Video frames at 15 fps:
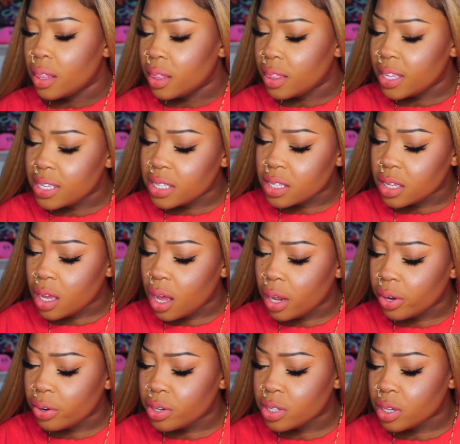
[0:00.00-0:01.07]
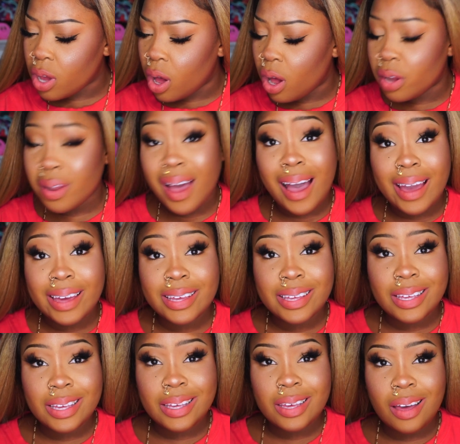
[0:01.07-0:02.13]
This color is called High
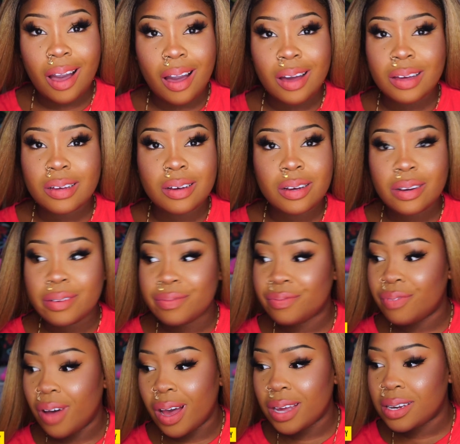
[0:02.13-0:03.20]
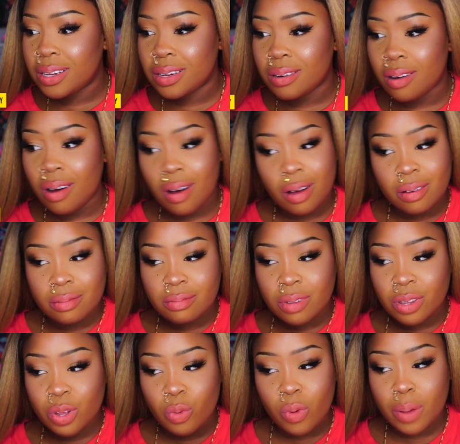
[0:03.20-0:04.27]
Key. I couldn't find it
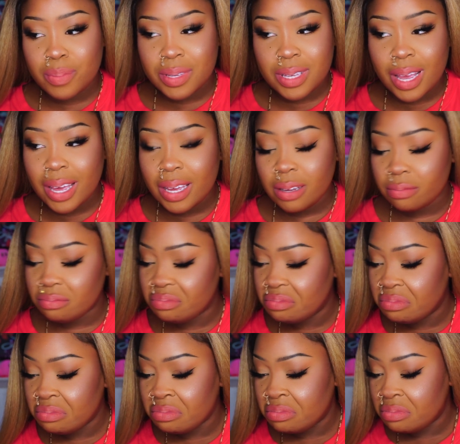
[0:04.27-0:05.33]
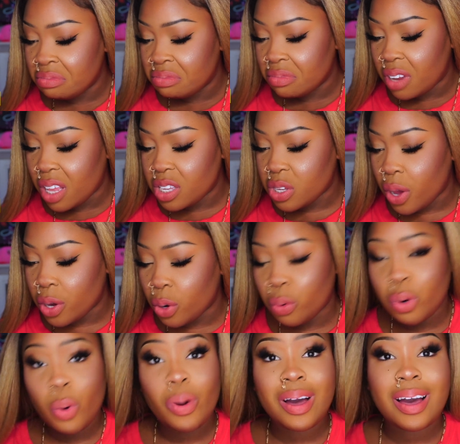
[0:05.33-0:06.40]
on the website, so I don't
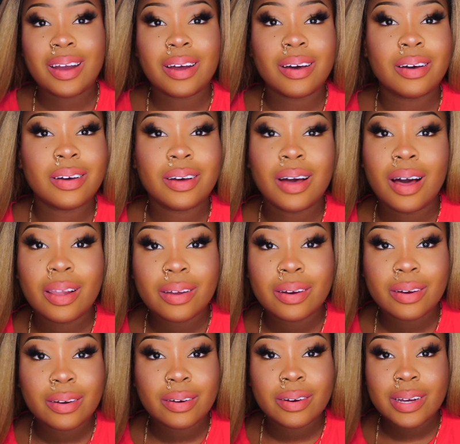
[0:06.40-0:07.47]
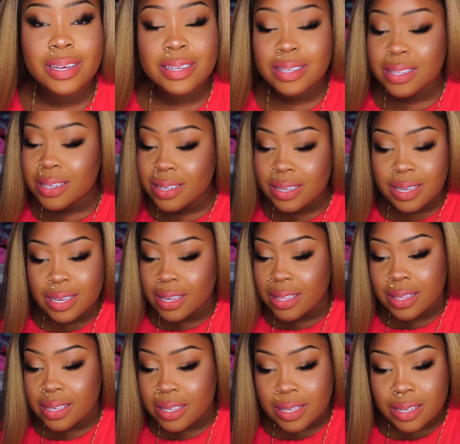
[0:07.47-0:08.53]
know what kind of color is this
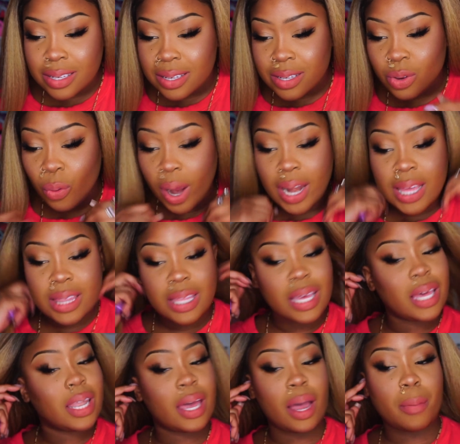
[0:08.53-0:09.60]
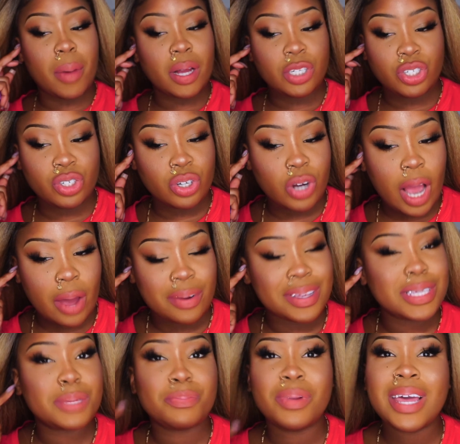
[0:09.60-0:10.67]
is or anything. Like, I'm not sure how to
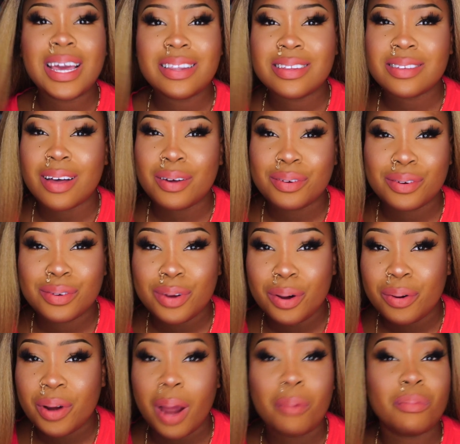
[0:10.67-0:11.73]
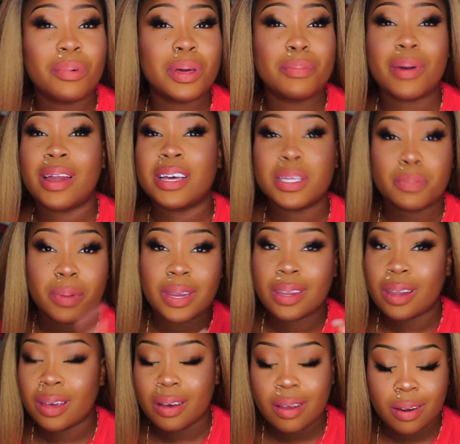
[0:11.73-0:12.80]
explain this undertone. I'm really bad at explaining
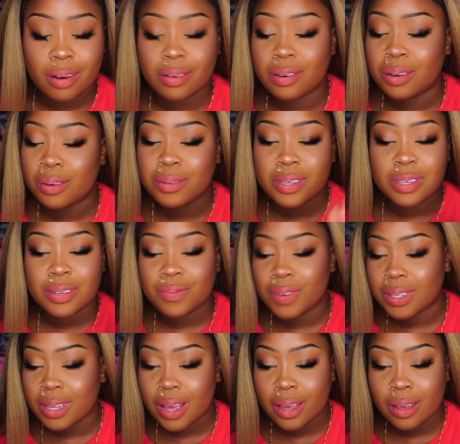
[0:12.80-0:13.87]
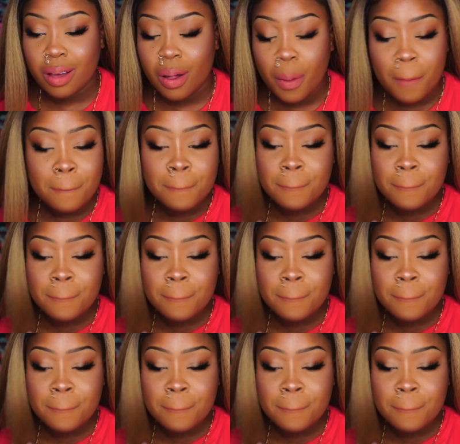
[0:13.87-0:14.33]
like color undertones and stuff like that, y'all.